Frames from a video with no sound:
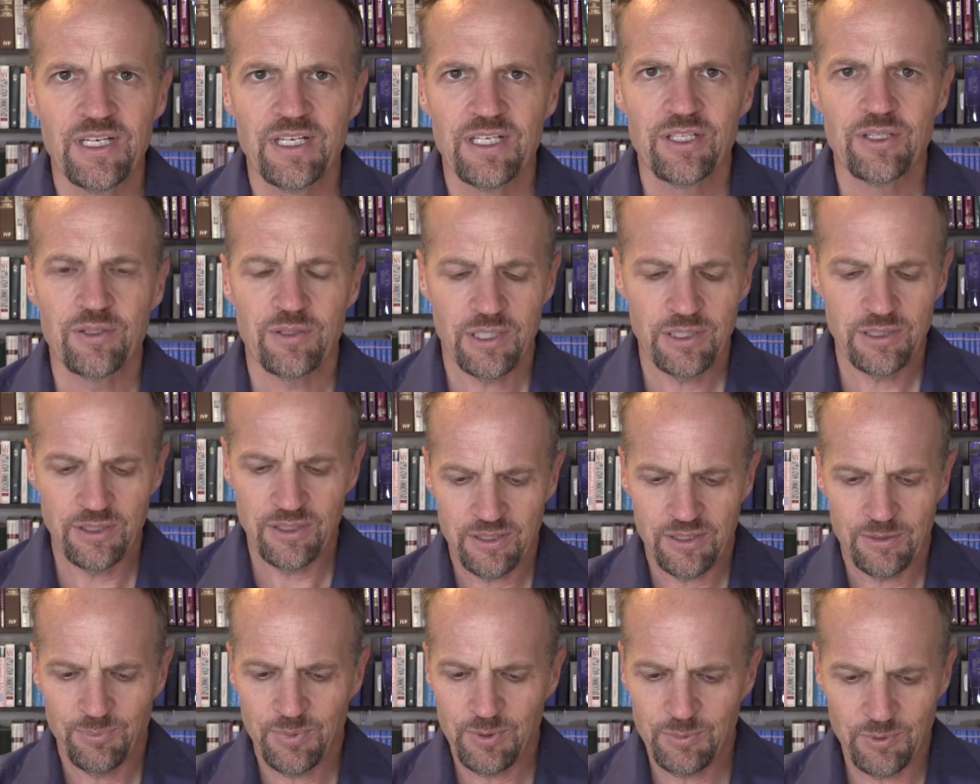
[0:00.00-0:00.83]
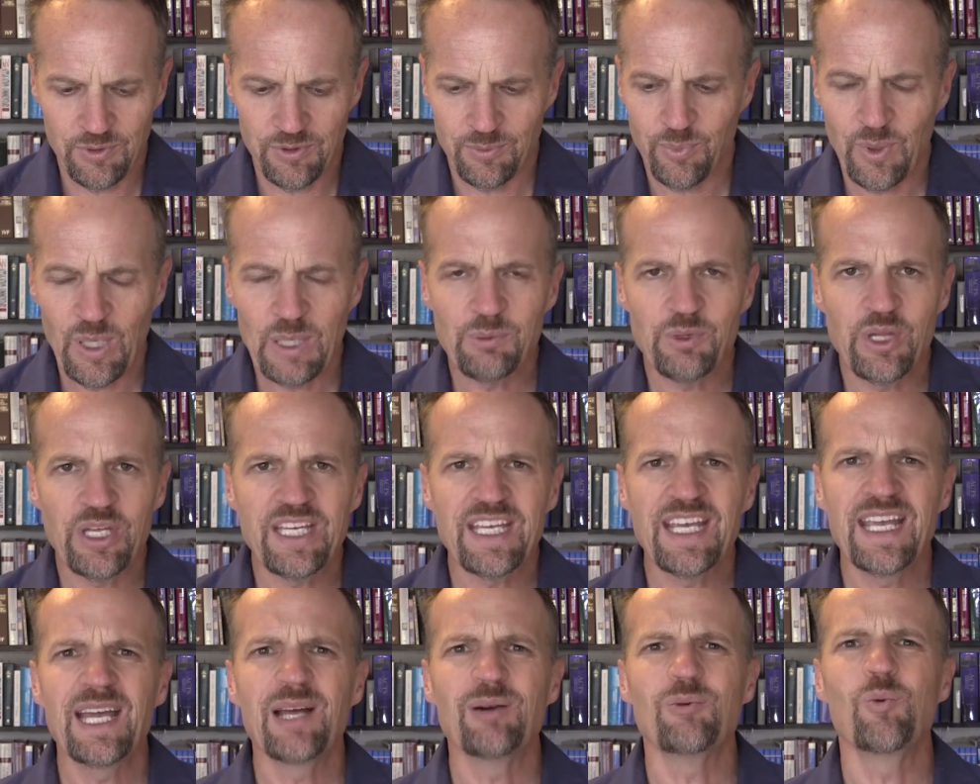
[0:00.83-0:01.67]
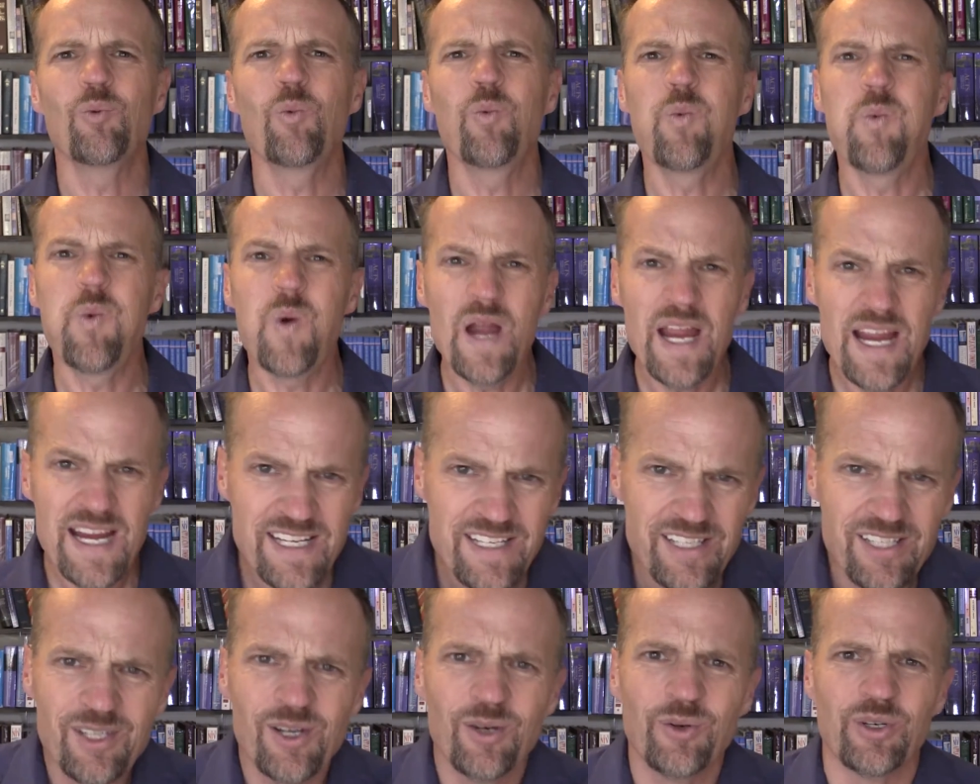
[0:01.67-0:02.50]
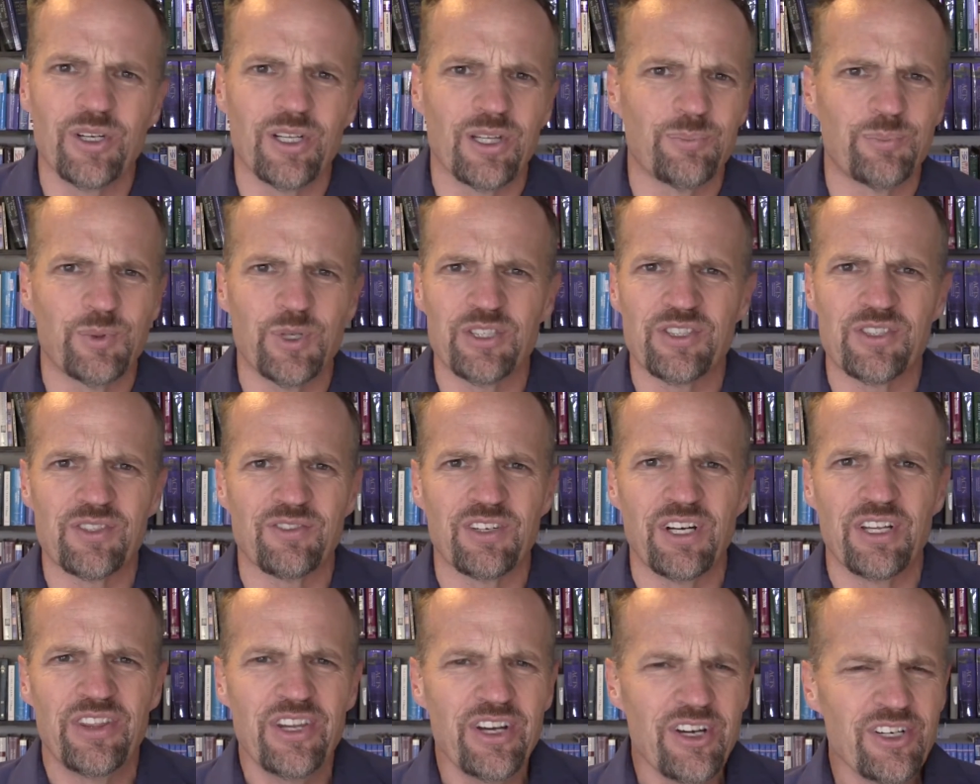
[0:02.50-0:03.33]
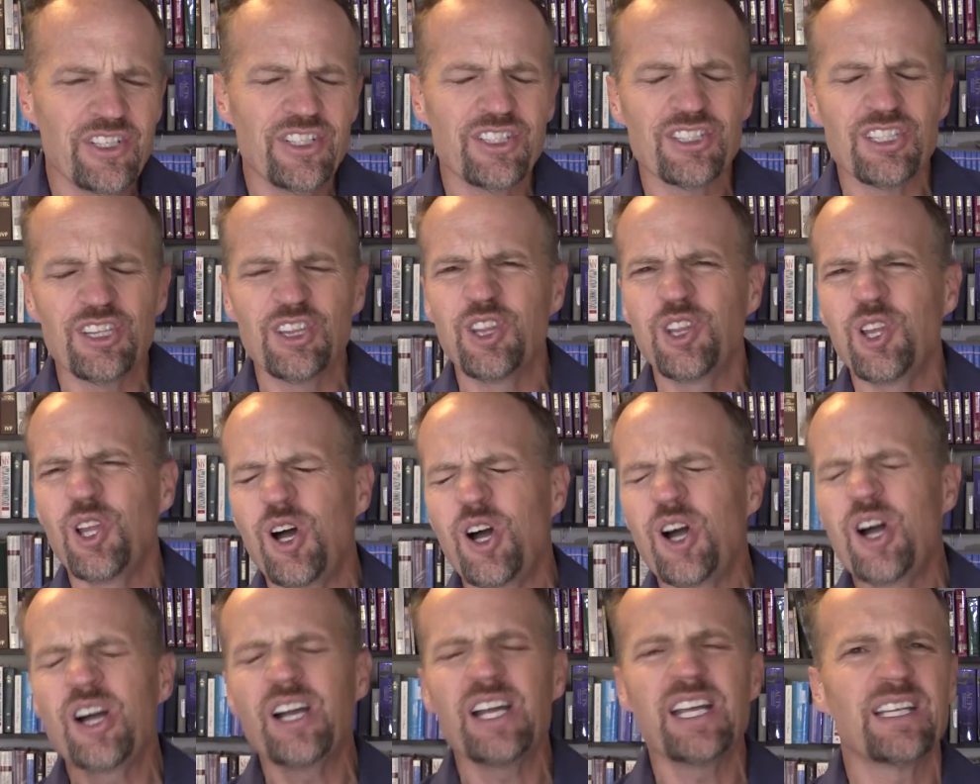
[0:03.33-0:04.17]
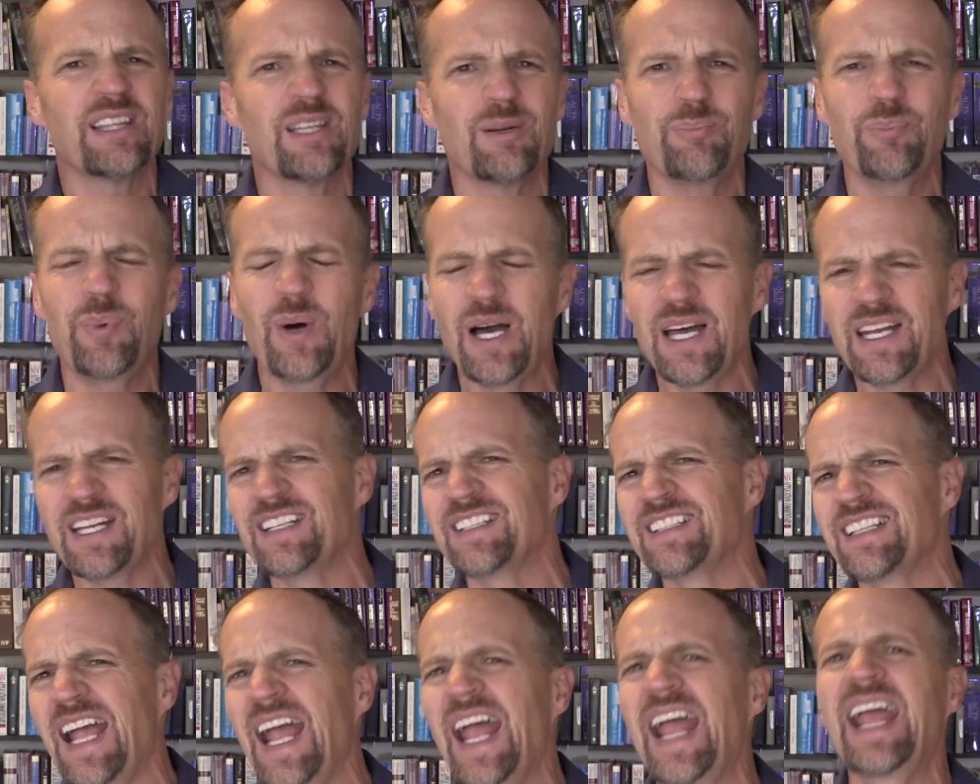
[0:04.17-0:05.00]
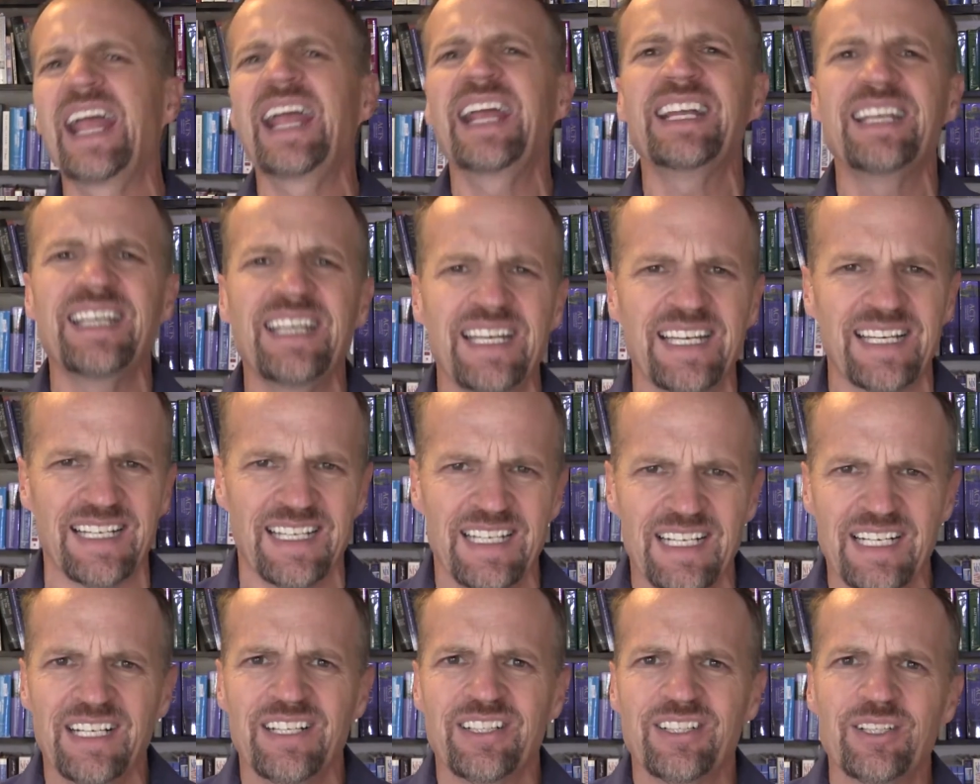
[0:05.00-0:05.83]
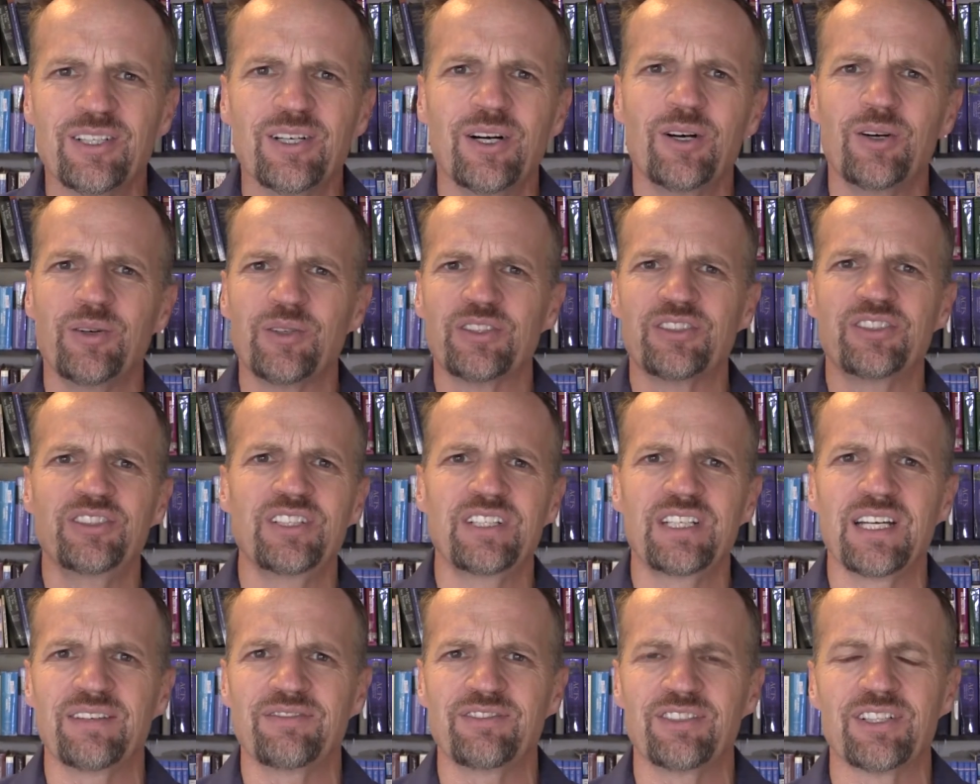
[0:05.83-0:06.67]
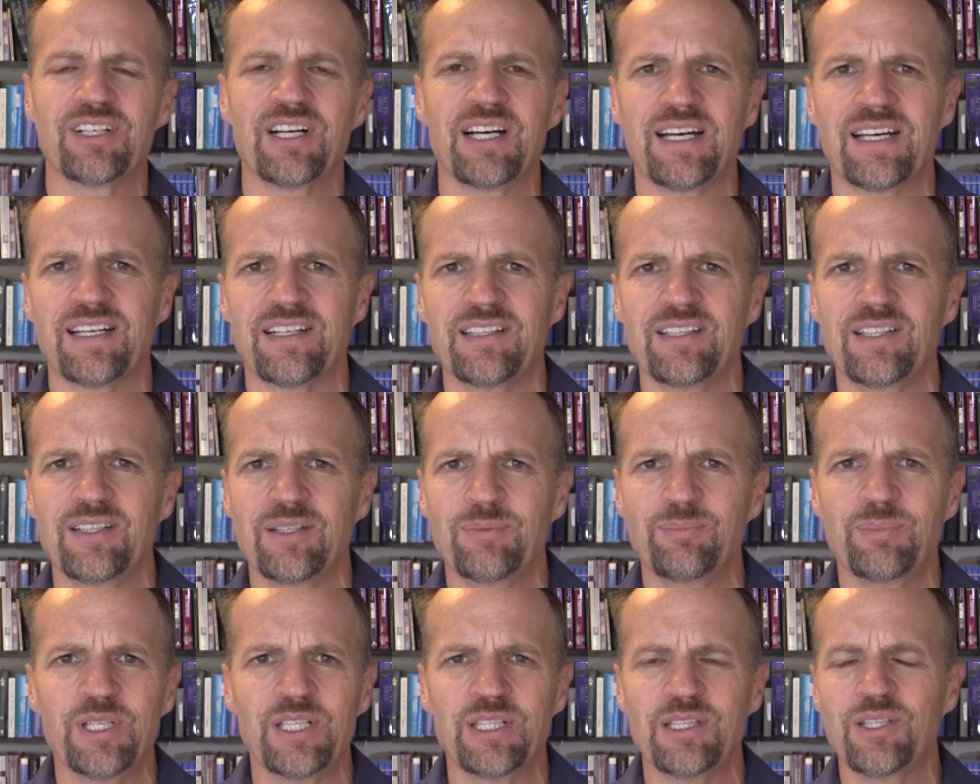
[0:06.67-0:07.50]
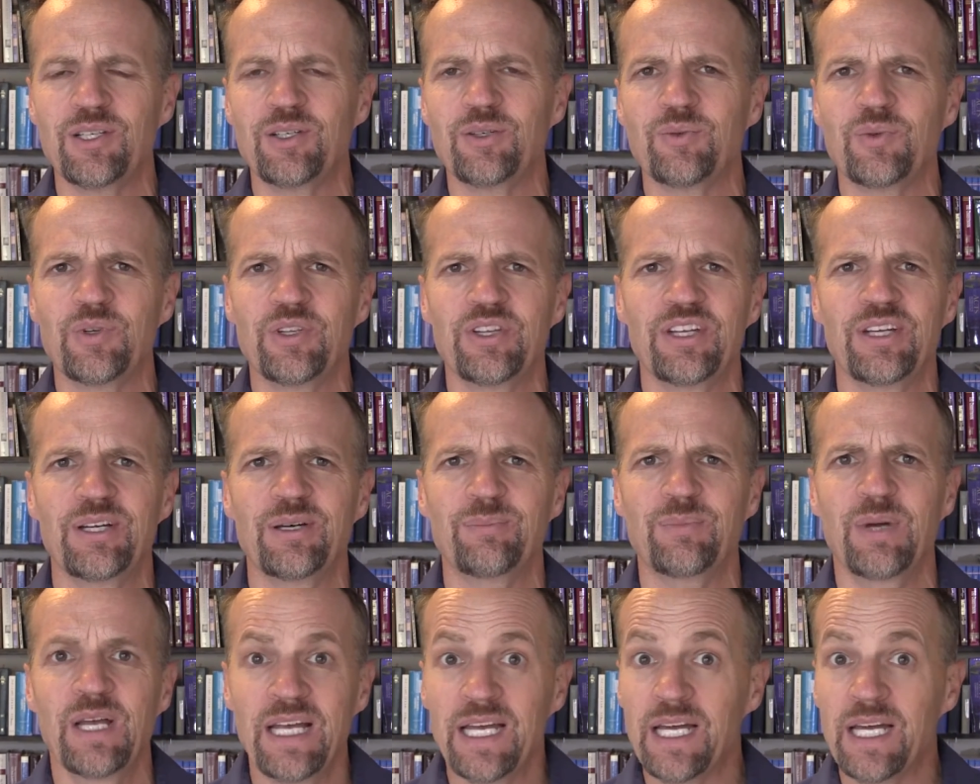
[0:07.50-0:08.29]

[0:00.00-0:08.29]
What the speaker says: You know, I the people in the Bible, they can't wait to go into the presence of God. They're just longing. Their body is aching to go and seek after God and be alone with Him.